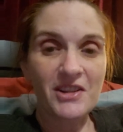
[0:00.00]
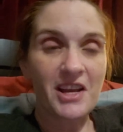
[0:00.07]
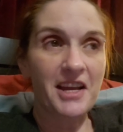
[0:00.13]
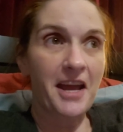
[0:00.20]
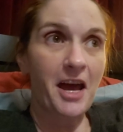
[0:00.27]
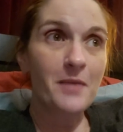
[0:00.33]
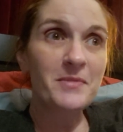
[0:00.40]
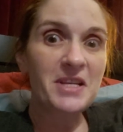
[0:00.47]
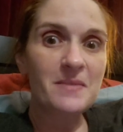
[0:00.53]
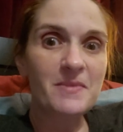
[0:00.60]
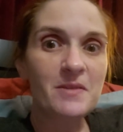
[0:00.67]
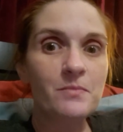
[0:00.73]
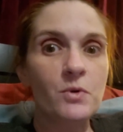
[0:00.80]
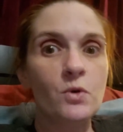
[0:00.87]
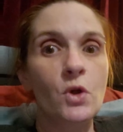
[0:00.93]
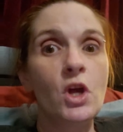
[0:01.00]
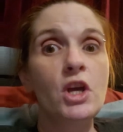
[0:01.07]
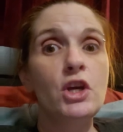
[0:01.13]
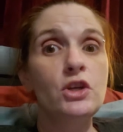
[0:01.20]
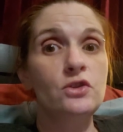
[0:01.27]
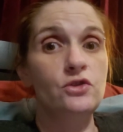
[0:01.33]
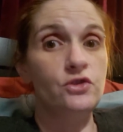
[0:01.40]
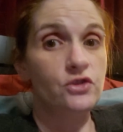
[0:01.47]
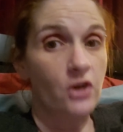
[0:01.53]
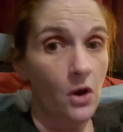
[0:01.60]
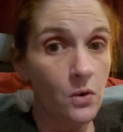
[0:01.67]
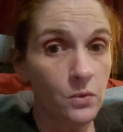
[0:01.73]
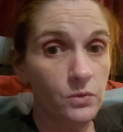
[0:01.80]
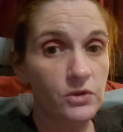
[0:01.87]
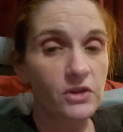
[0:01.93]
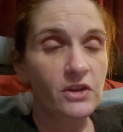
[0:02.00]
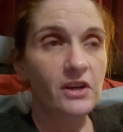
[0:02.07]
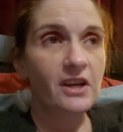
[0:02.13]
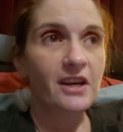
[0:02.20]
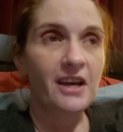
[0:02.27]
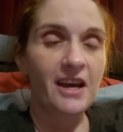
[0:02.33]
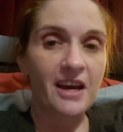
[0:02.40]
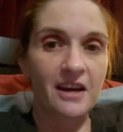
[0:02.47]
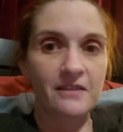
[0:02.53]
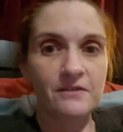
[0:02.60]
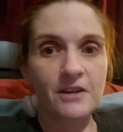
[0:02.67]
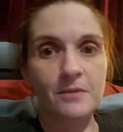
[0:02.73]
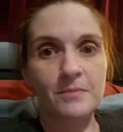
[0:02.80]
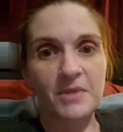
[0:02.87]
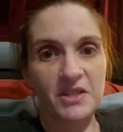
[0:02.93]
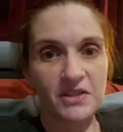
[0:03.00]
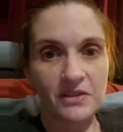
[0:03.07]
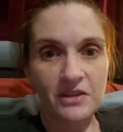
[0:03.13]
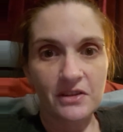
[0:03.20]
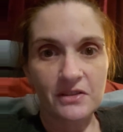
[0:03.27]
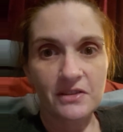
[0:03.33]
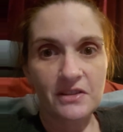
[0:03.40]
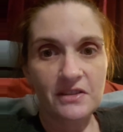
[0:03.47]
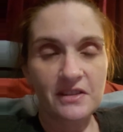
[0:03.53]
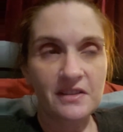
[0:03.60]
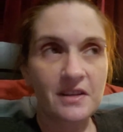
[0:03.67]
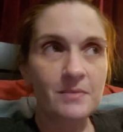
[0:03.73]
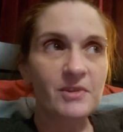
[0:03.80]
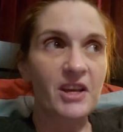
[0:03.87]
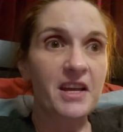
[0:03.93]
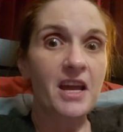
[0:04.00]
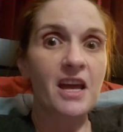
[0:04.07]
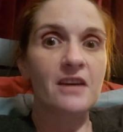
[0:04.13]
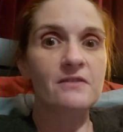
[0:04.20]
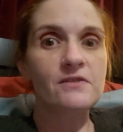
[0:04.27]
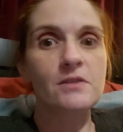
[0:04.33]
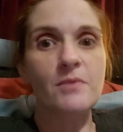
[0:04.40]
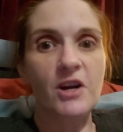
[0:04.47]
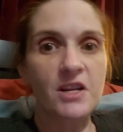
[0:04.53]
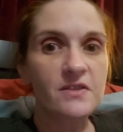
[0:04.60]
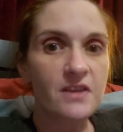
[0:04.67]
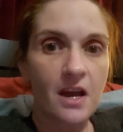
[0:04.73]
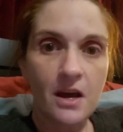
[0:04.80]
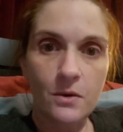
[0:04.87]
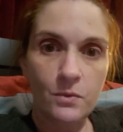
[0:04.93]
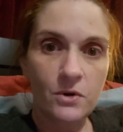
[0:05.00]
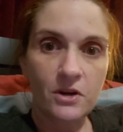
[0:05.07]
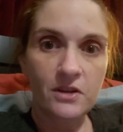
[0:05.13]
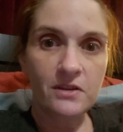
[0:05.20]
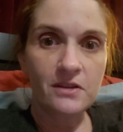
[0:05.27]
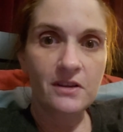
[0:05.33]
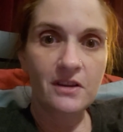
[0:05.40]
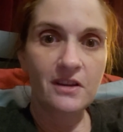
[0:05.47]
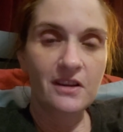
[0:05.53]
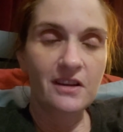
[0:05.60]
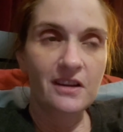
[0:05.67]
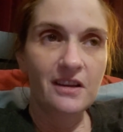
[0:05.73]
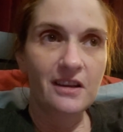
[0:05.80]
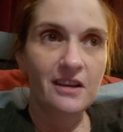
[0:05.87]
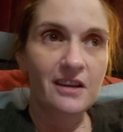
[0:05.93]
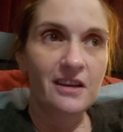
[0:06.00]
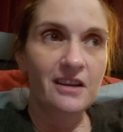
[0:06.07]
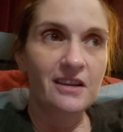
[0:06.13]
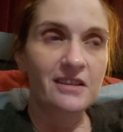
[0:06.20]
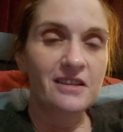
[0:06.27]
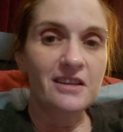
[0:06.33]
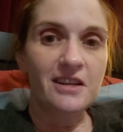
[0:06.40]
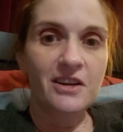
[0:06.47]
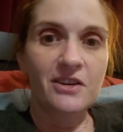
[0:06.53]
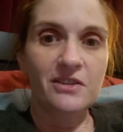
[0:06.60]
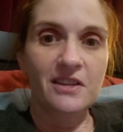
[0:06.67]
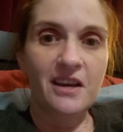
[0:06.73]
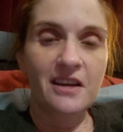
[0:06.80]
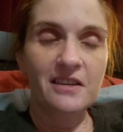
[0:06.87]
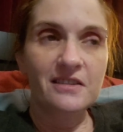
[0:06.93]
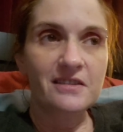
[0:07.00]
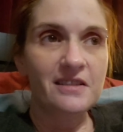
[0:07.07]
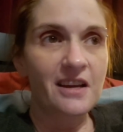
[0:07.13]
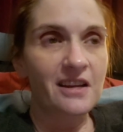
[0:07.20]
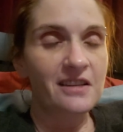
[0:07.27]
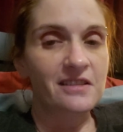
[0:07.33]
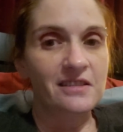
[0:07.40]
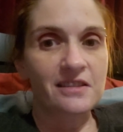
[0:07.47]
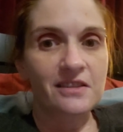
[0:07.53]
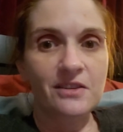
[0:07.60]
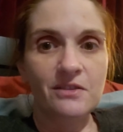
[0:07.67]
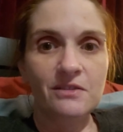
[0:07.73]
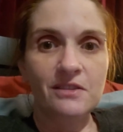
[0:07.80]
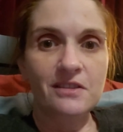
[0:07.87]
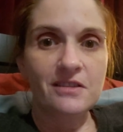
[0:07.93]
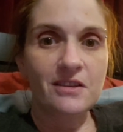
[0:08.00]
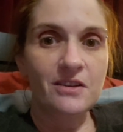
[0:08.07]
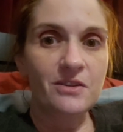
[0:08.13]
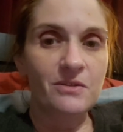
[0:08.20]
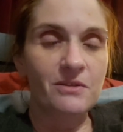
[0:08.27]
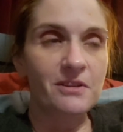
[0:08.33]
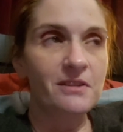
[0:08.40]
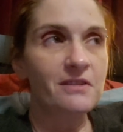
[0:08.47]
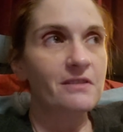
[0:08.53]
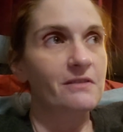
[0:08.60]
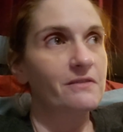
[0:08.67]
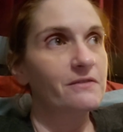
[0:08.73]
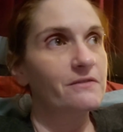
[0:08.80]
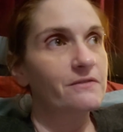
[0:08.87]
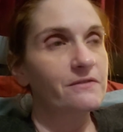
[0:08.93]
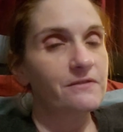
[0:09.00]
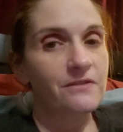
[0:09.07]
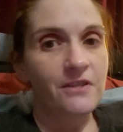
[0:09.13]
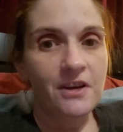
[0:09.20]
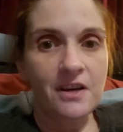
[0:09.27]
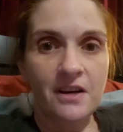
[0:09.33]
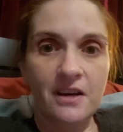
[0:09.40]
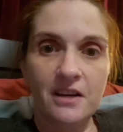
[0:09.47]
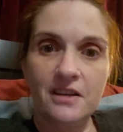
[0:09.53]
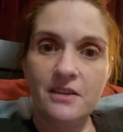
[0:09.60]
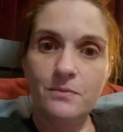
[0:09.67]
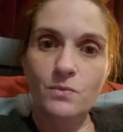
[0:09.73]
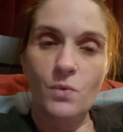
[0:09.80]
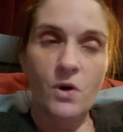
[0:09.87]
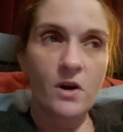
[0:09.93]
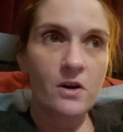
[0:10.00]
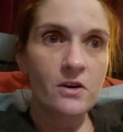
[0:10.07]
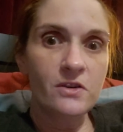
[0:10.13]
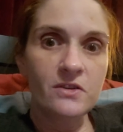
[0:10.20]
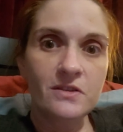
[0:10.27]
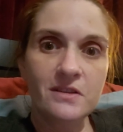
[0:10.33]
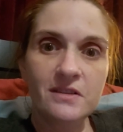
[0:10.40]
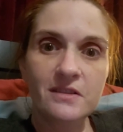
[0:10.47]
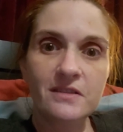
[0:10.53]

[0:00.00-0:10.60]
Like, how many people don't have a mental illness? It seems like everybody's got one. And that just goes to show, what the fuck, world?